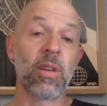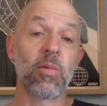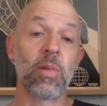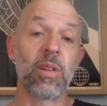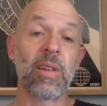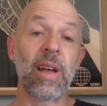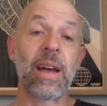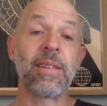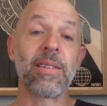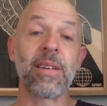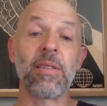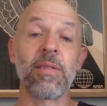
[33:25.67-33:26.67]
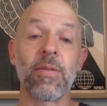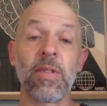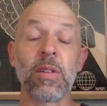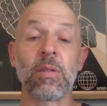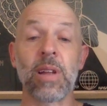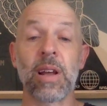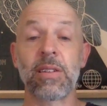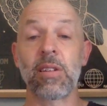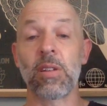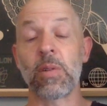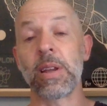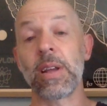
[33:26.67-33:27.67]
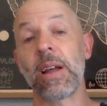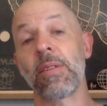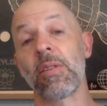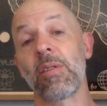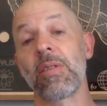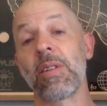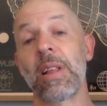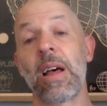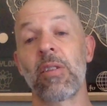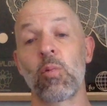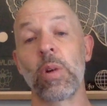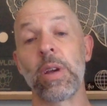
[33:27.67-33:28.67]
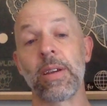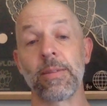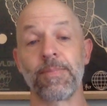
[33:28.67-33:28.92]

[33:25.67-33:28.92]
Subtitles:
as well as 18 field artillery guns in the last week.